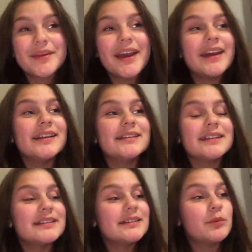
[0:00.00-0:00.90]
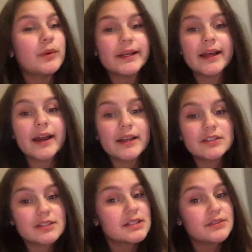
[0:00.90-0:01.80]
And when I
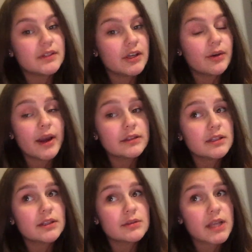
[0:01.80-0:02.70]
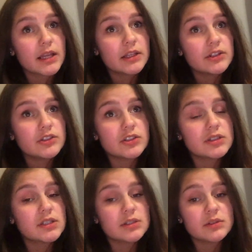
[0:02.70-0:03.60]
took this video, I thought that was highlighter just
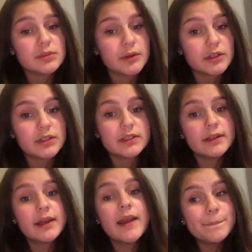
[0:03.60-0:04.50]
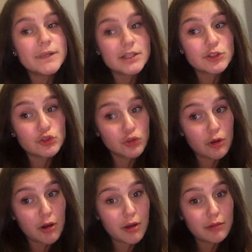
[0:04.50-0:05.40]
because it was sparkly, but it's
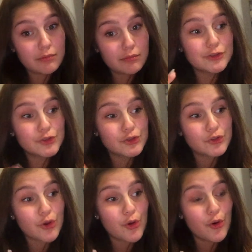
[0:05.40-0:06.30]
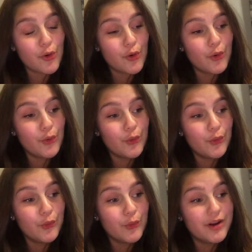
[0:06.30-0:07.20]
not,
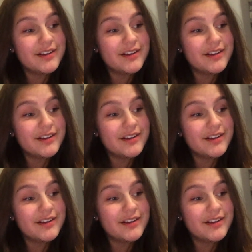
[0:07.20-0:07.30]
so...